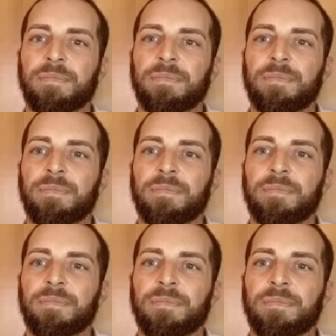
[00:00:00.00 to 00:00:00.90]

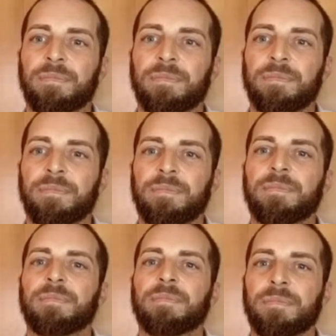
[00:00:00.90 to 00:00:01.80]

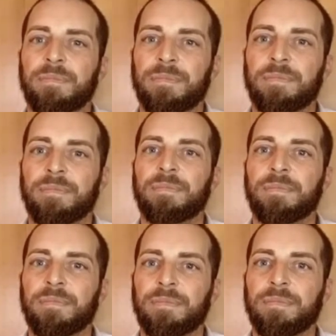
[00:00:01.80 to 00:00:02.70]

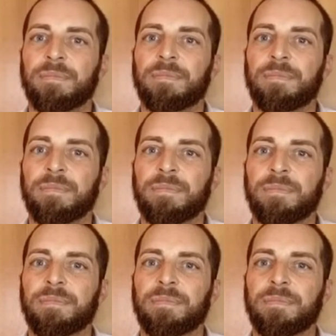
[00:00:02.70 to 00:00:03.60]

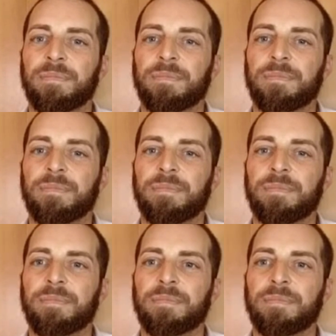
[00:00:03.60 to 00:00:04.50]

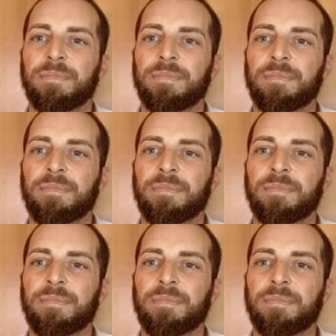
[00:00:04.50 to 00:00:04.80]
[no speech]